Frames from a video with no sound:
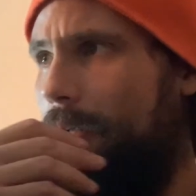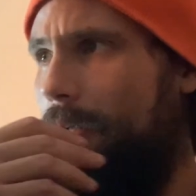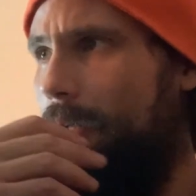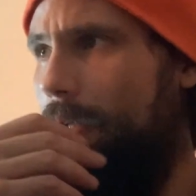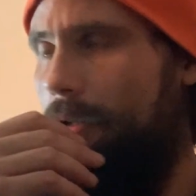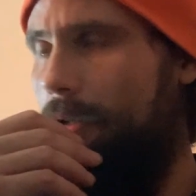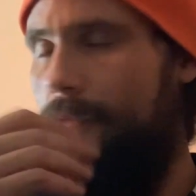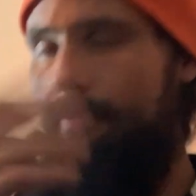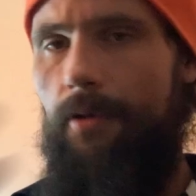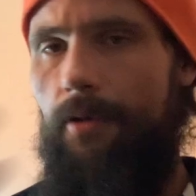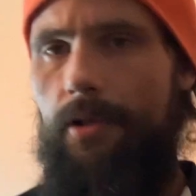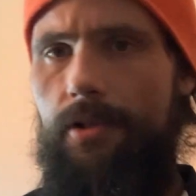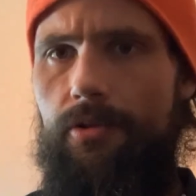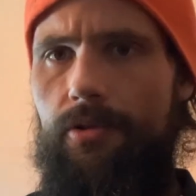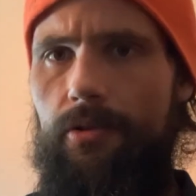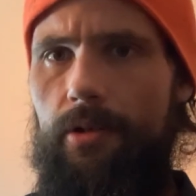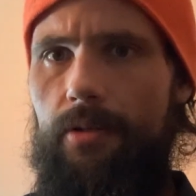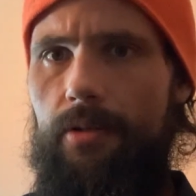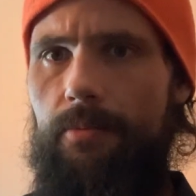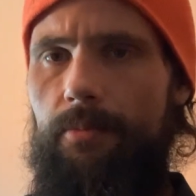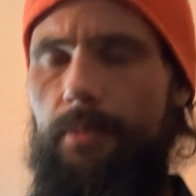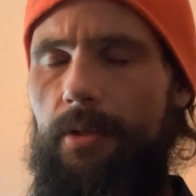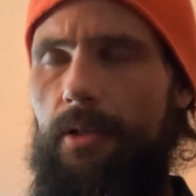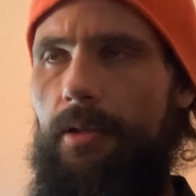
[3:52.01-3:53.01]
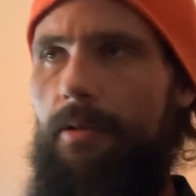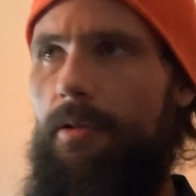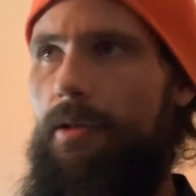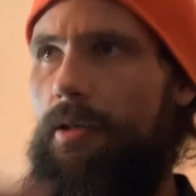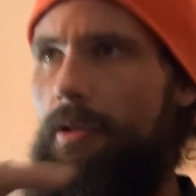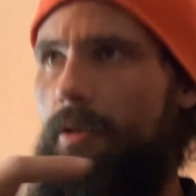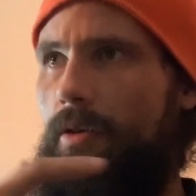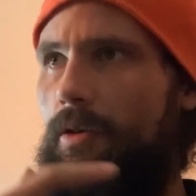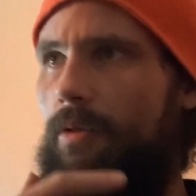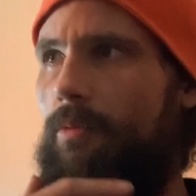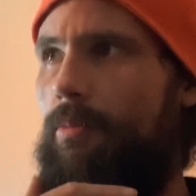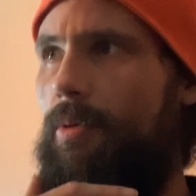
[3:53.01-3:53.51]
it frustrates me, you
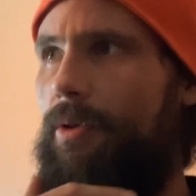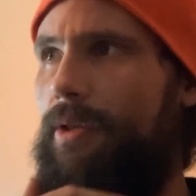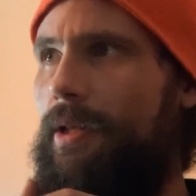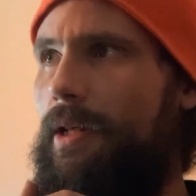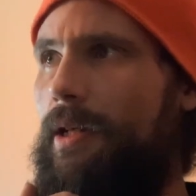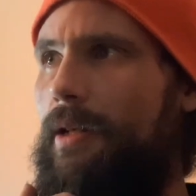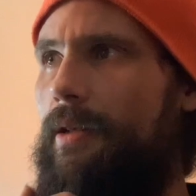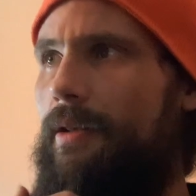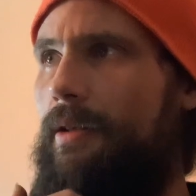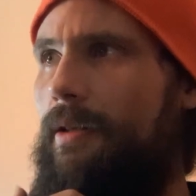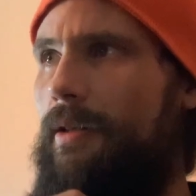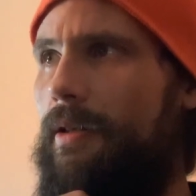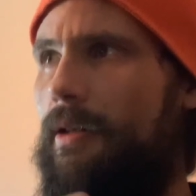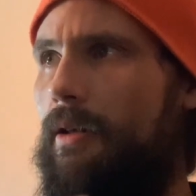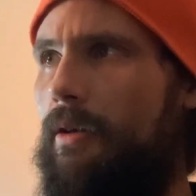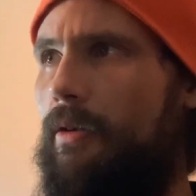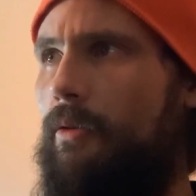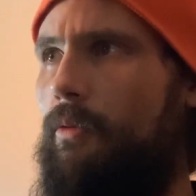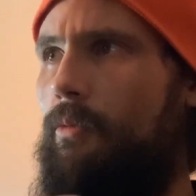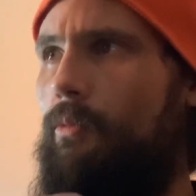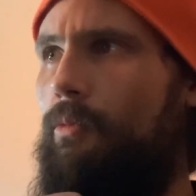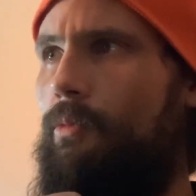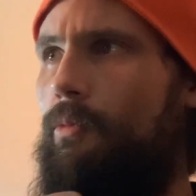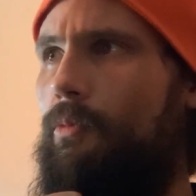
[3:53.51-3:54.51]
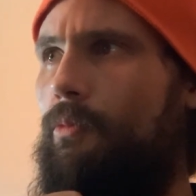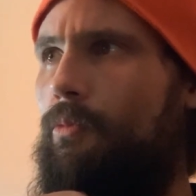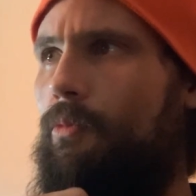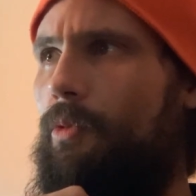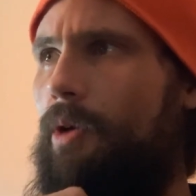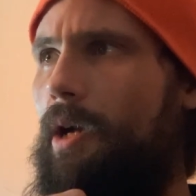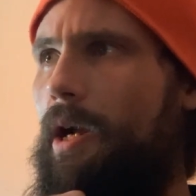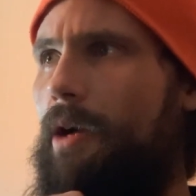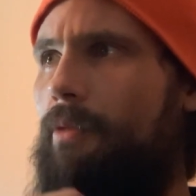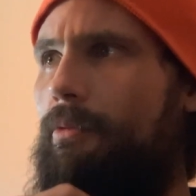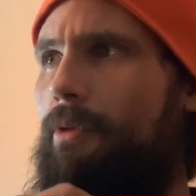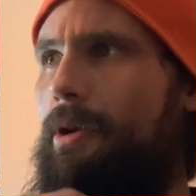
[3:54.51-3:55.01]
know, but that, you know, when
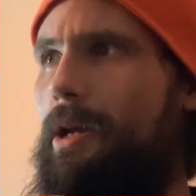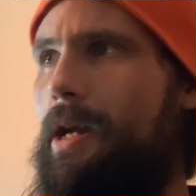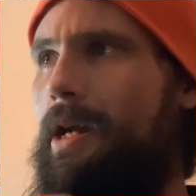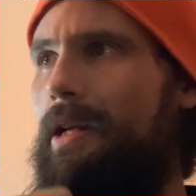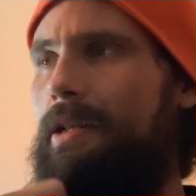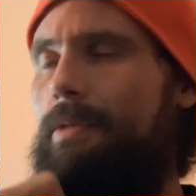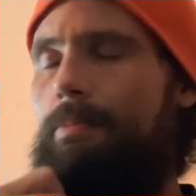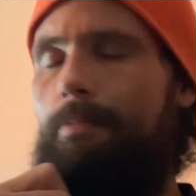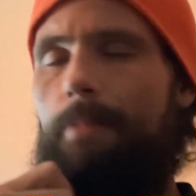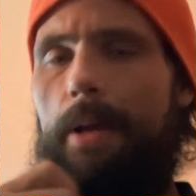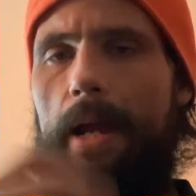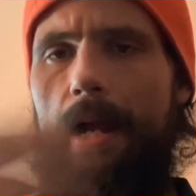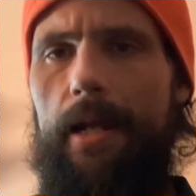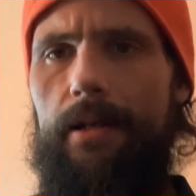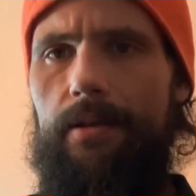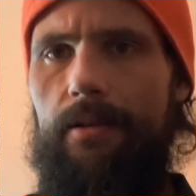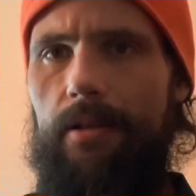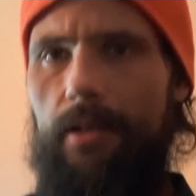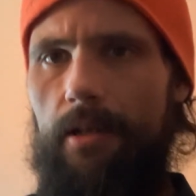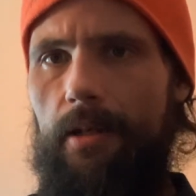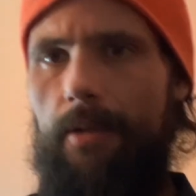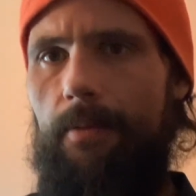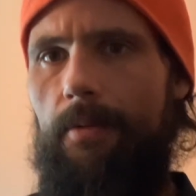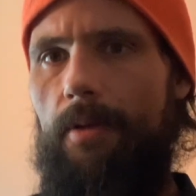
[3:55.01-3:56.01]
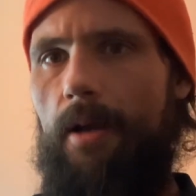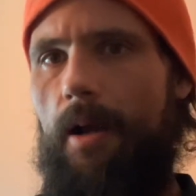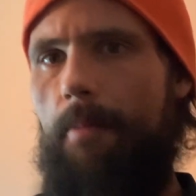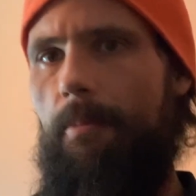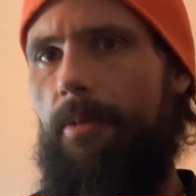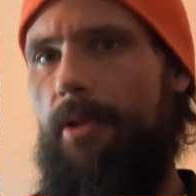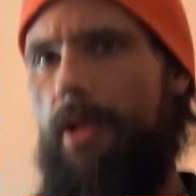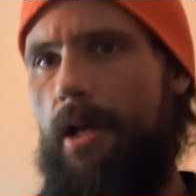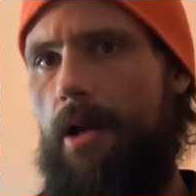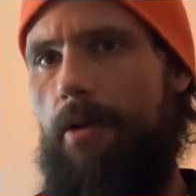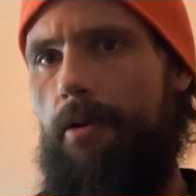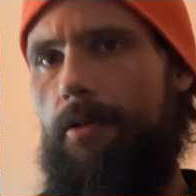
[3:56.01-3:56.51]
I react badly, I'm
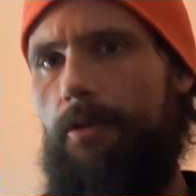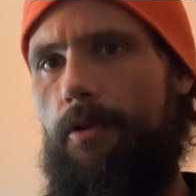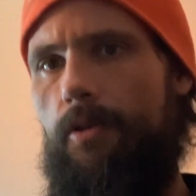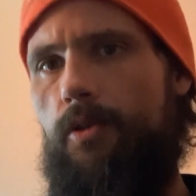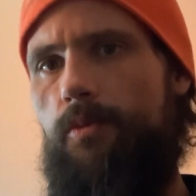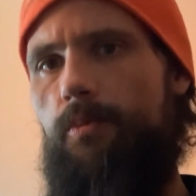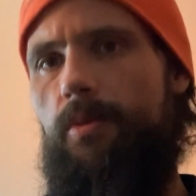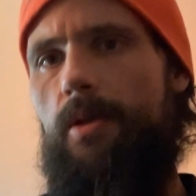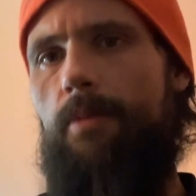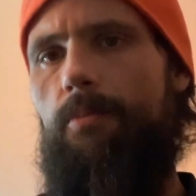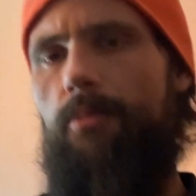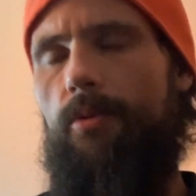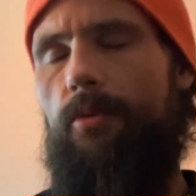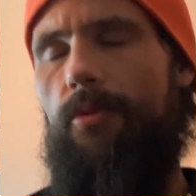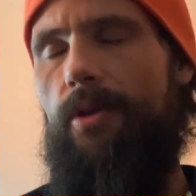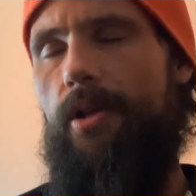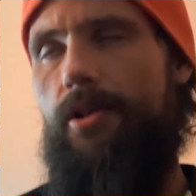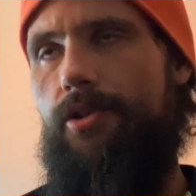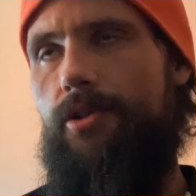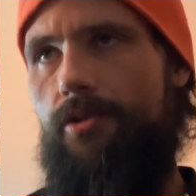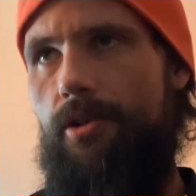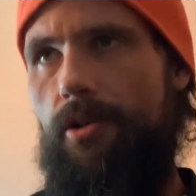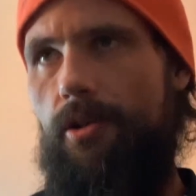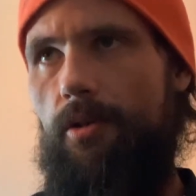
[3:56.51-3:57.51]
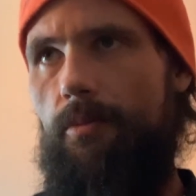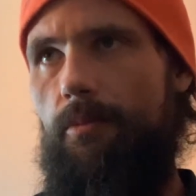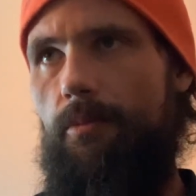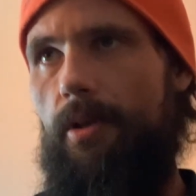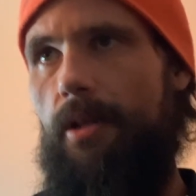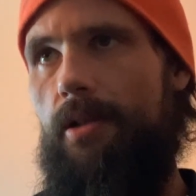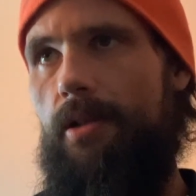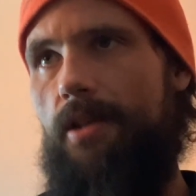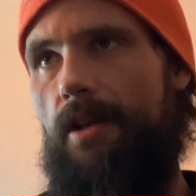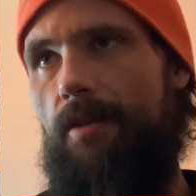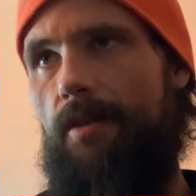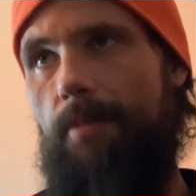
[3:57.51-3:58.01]
allowing those people that triggered me
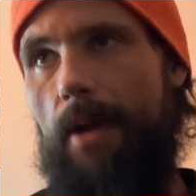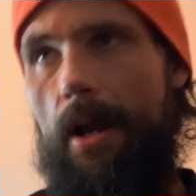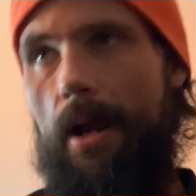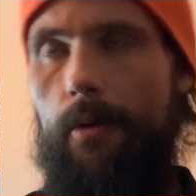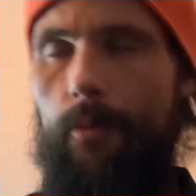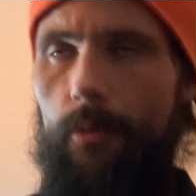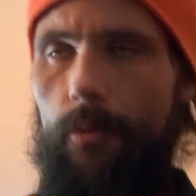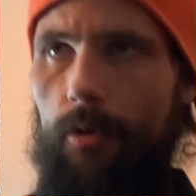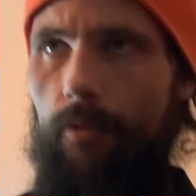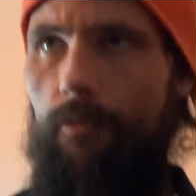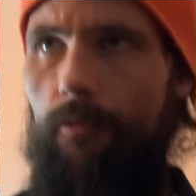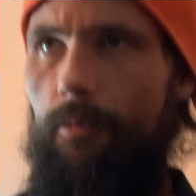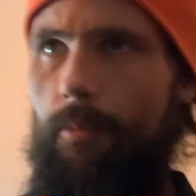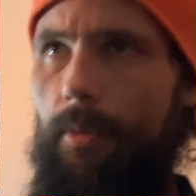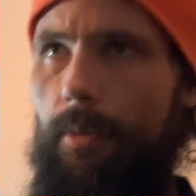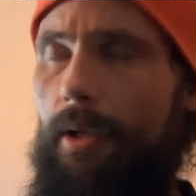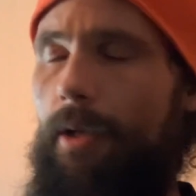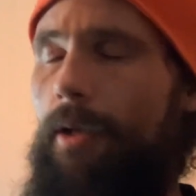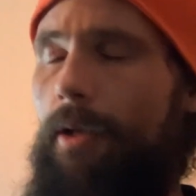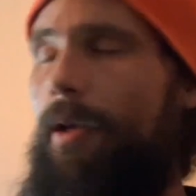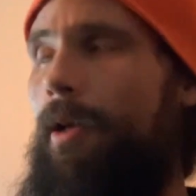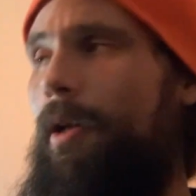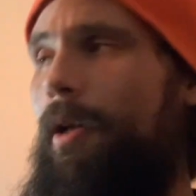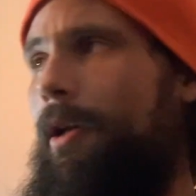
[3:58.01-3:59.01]
to have power over me.